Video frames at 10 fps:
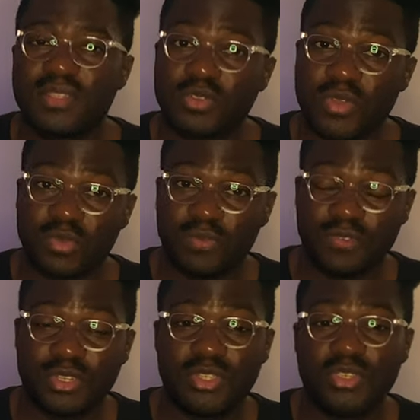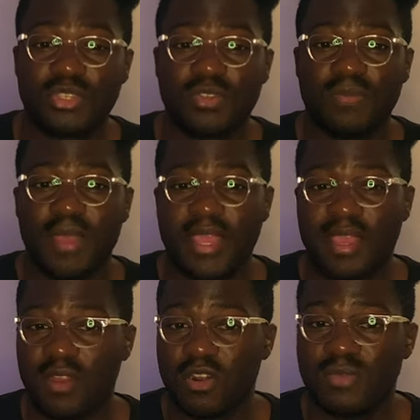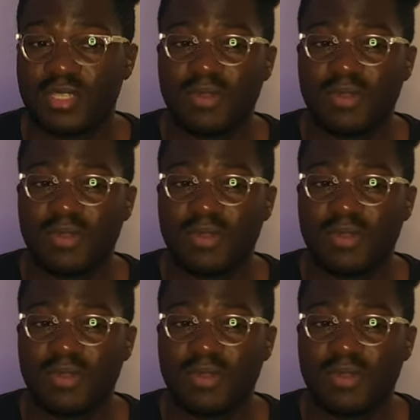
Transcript: These coins were first used to pay armies,